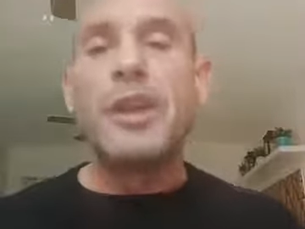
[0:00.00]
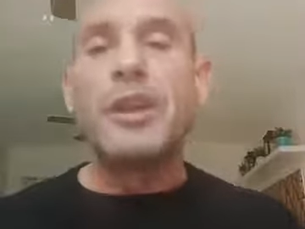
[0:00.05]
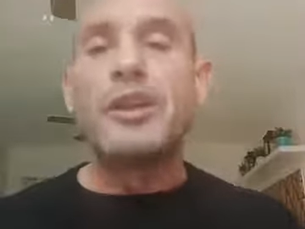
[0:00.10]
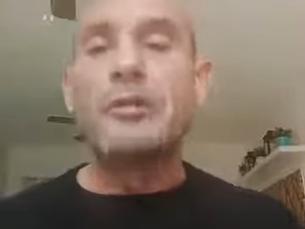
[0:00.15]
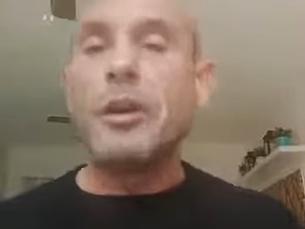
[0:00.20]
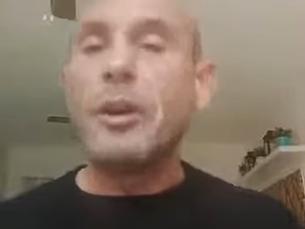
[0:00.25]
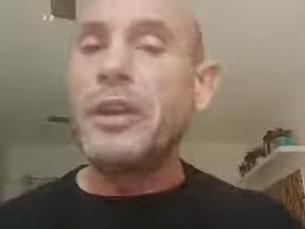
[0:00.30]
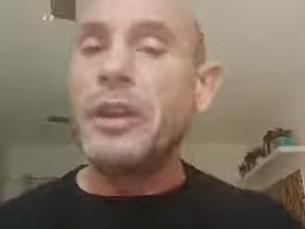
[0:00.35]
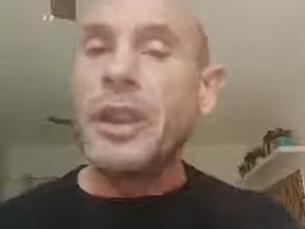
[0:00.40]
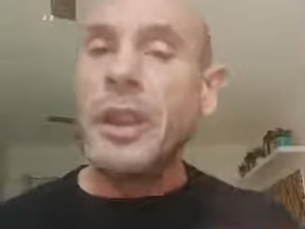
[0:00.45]

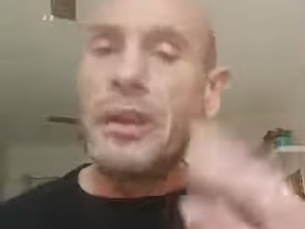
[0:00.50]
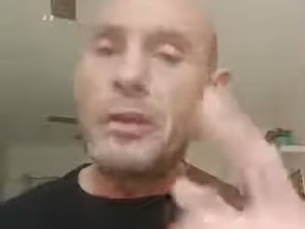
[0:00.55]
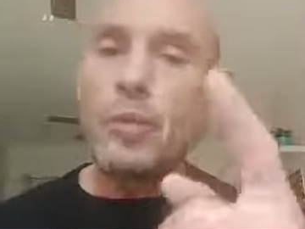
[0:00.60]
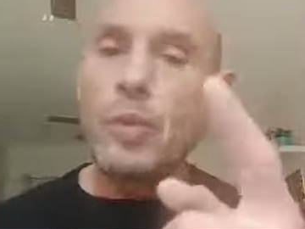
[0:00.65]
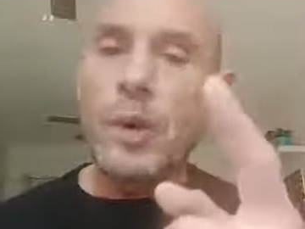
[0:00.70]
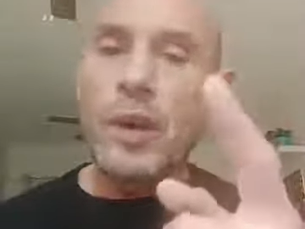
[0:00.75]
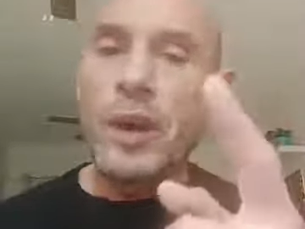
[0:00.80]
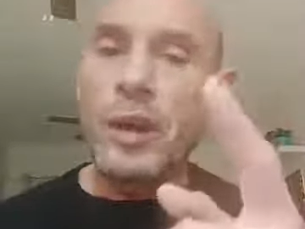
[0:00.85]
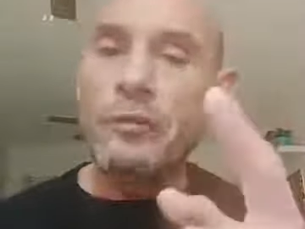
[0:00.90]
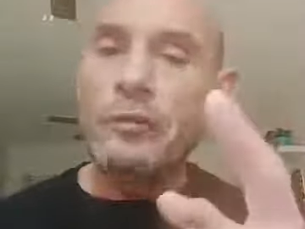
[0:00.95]
you're only getting
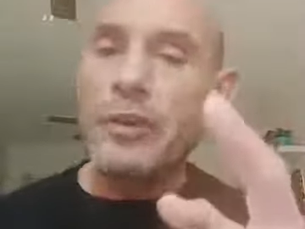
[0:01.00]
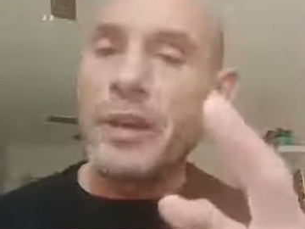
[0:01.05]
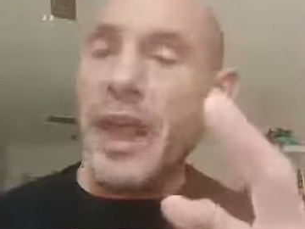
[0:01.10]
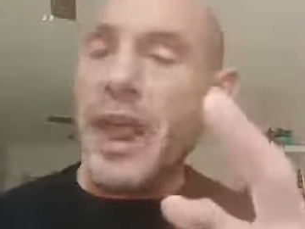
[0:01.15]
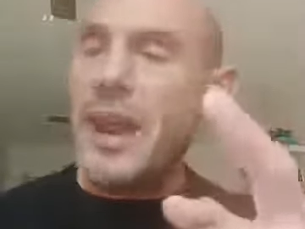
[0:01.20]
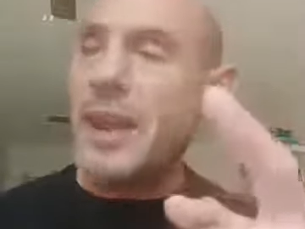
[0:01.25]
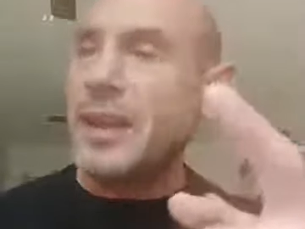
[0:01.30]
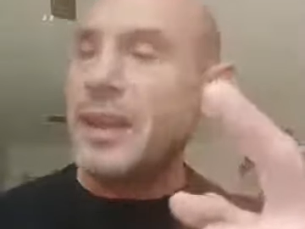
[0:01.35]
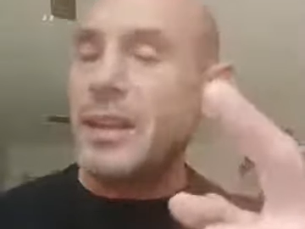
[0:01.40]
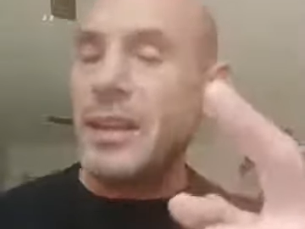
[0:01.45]

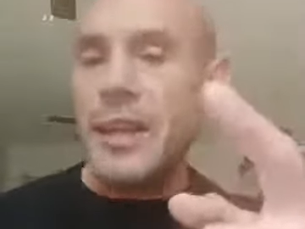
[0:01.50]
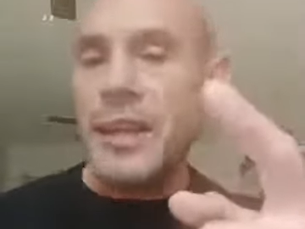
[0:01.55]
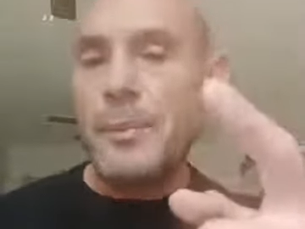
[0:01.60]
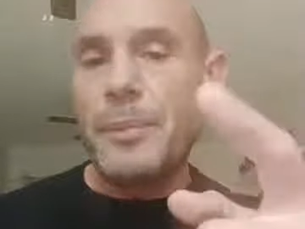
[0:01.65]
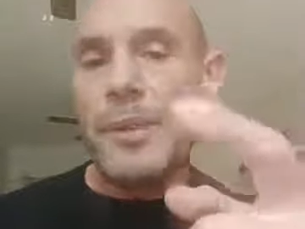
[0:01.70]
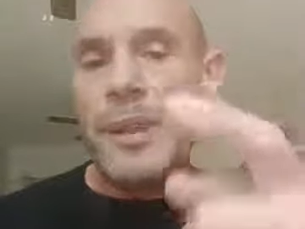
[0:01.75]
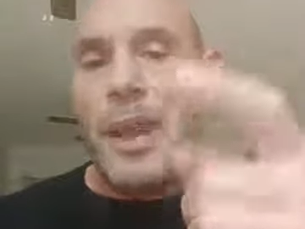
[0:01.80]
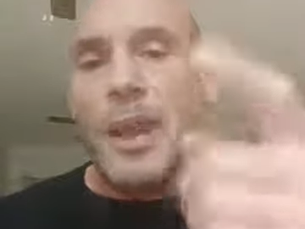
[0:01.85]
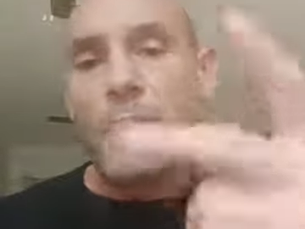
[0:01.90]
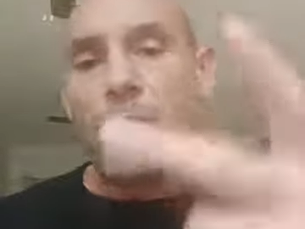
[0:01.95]
180
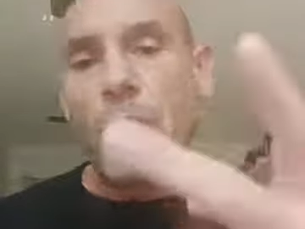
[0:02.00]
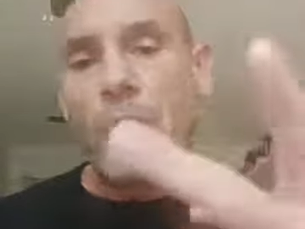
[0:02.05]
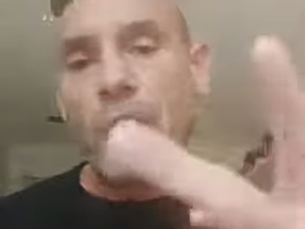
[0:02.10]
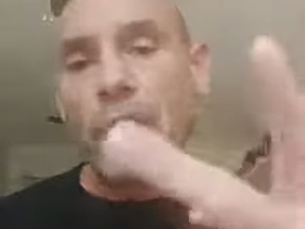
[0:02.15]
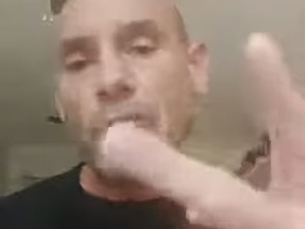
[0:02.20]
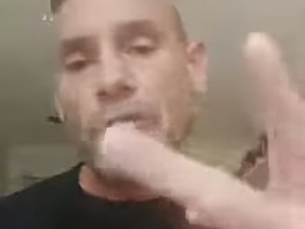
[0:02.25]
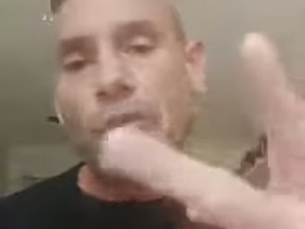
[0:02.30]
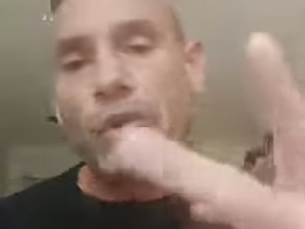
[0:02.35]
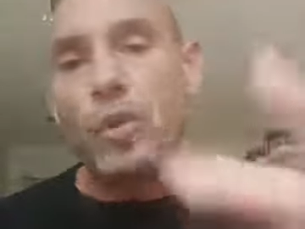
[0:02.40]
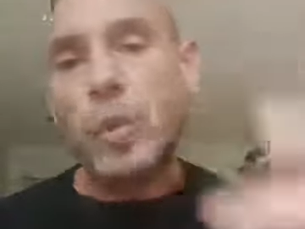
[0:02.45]
EPA,
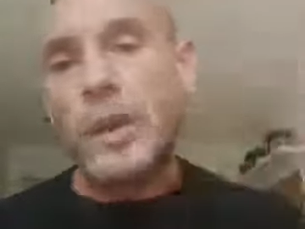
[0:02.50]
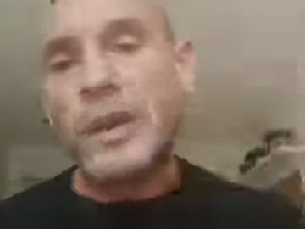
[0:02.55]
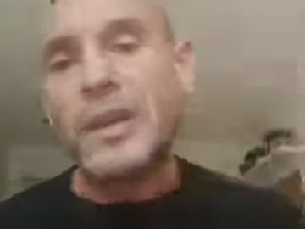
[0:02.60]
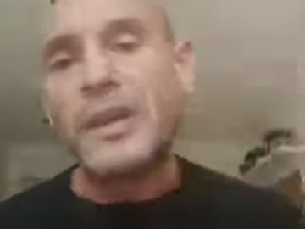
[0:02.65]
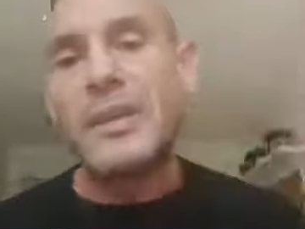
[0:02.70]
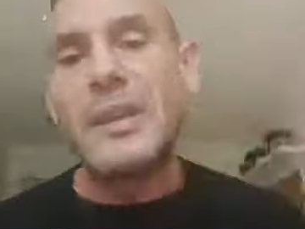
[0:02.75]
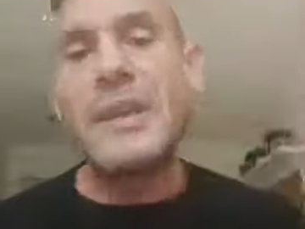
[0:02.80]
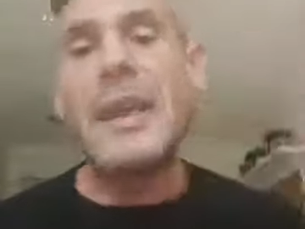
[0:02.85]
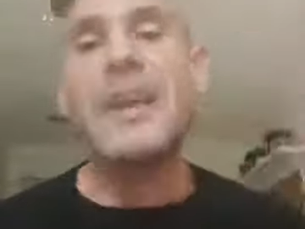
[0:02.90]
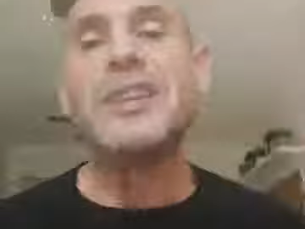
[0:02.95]
120
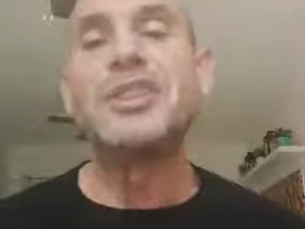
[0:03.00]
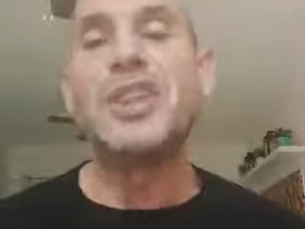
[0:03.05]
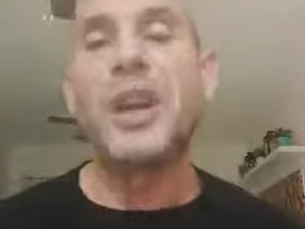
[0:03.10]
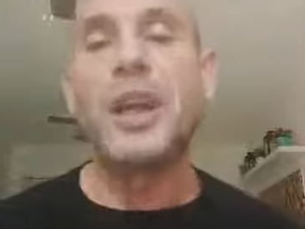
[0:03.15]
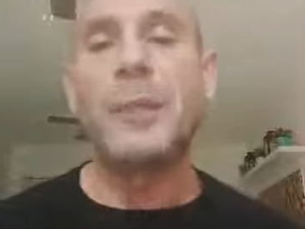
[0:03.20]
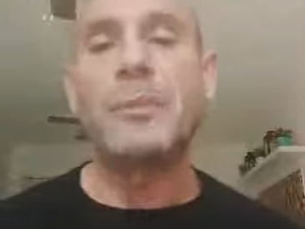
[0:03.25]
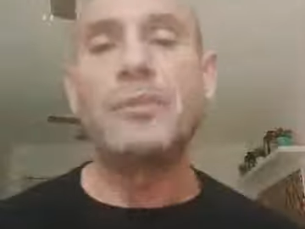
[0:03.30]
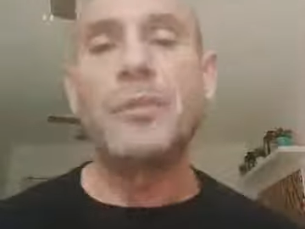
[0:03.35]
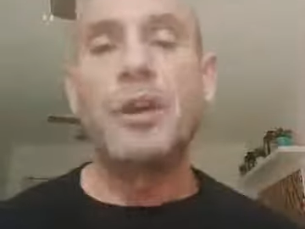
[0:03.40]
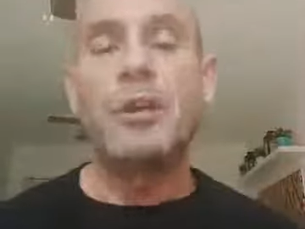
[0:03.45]

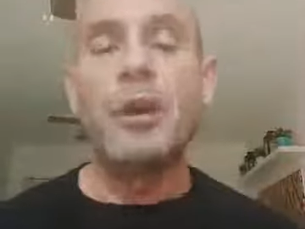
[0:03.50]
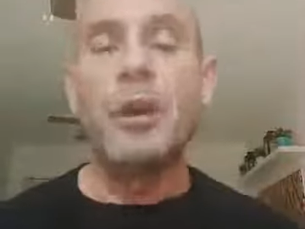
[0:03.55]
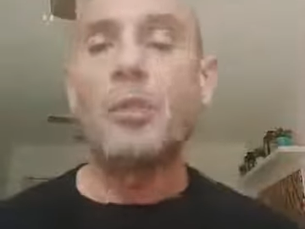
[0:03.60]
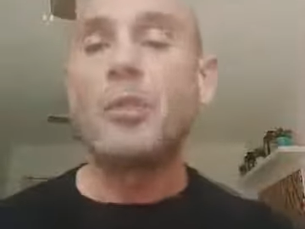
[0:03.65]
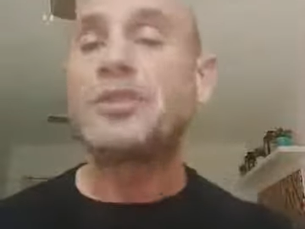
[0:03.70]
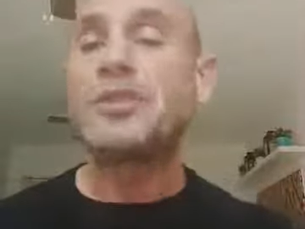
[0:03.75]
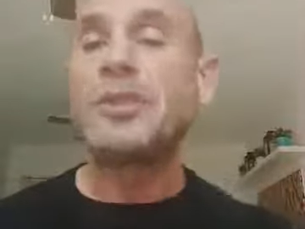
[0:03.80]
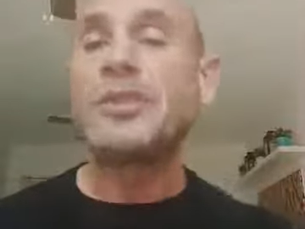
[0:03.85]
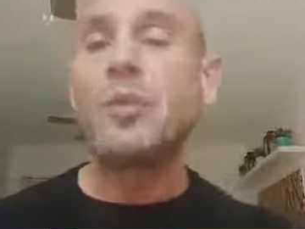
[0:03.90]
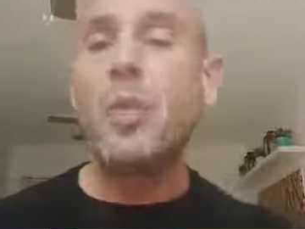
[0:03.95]
DHA, all right,
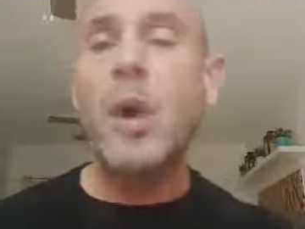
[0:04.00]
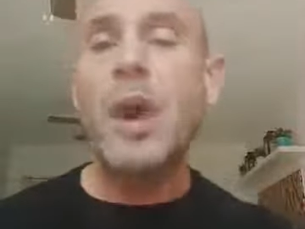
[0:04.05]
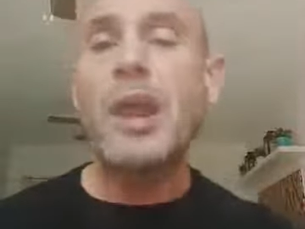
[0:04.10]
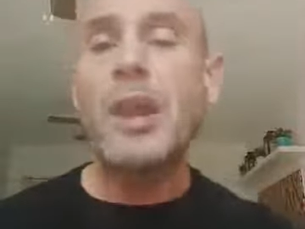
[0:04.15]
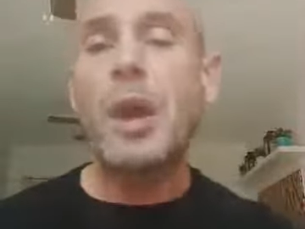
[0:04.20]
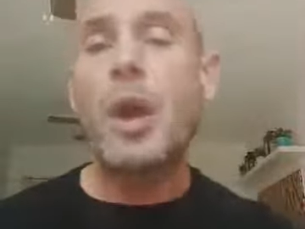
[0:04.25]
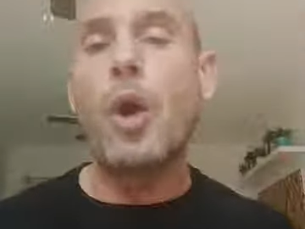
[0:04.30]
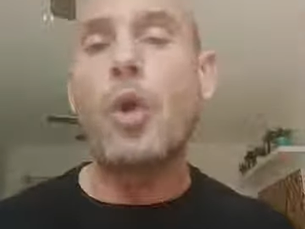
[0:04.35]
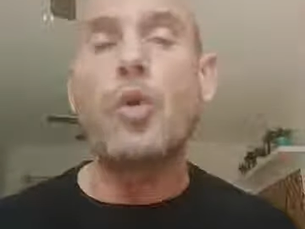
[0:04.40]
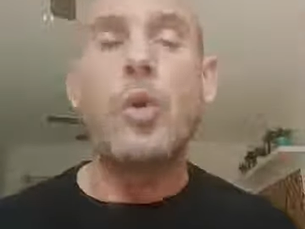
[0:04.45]
which is quite
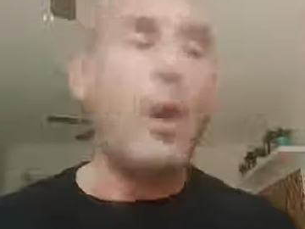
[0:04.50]
low.